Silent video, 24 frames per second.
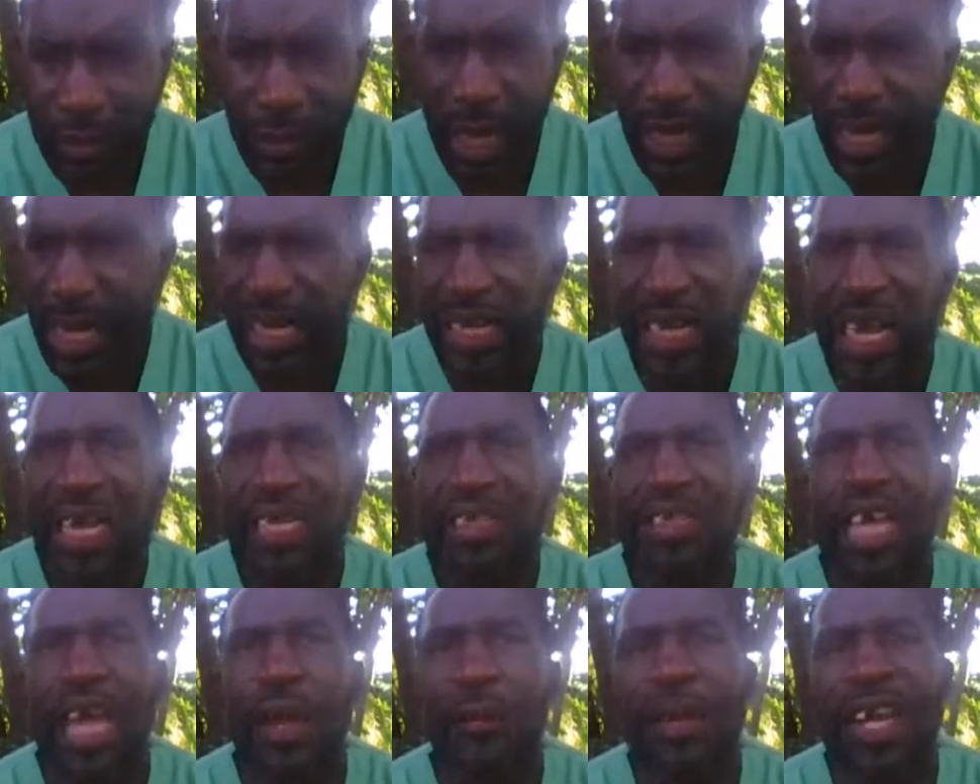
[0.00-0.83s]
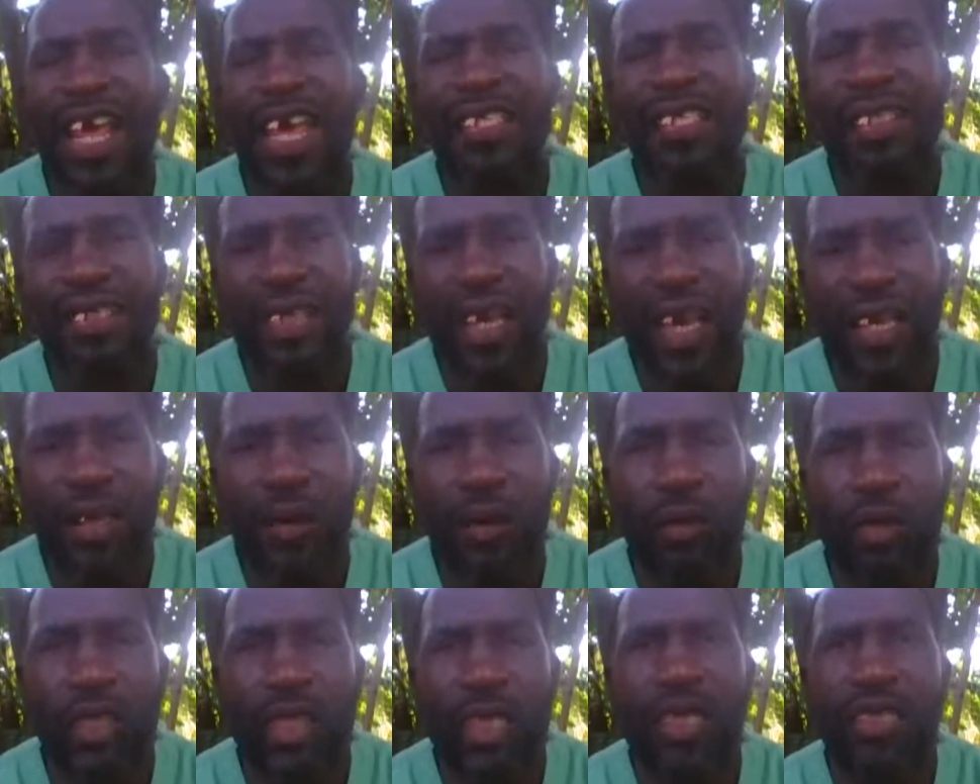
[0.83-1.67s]
And at that time, when I started
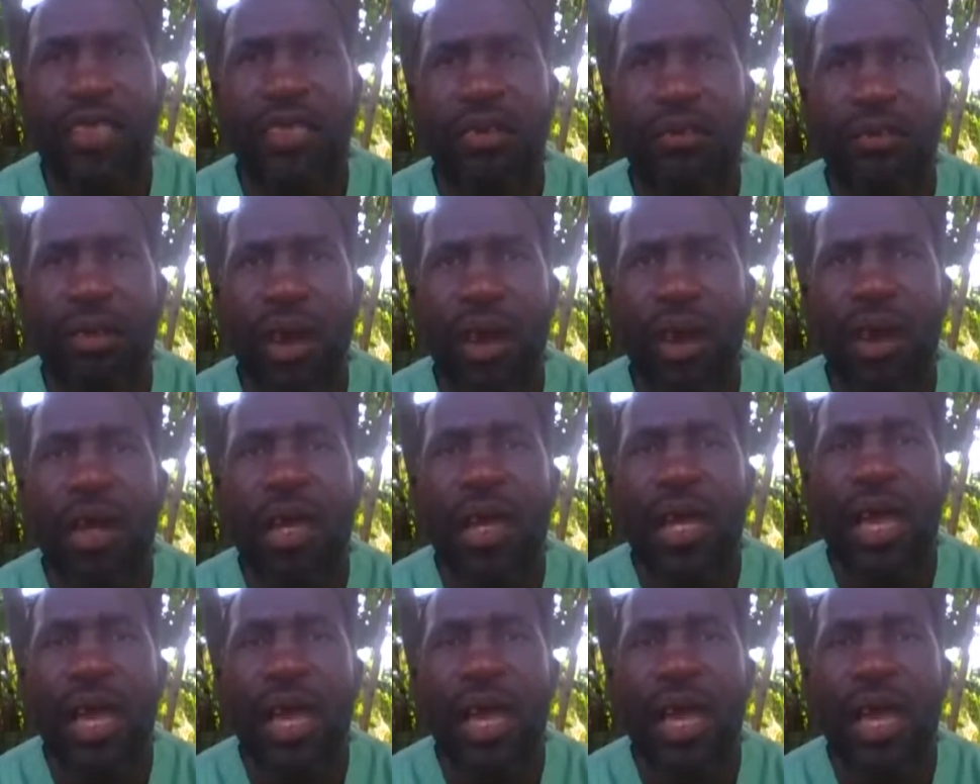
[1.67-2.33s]
out eating raw,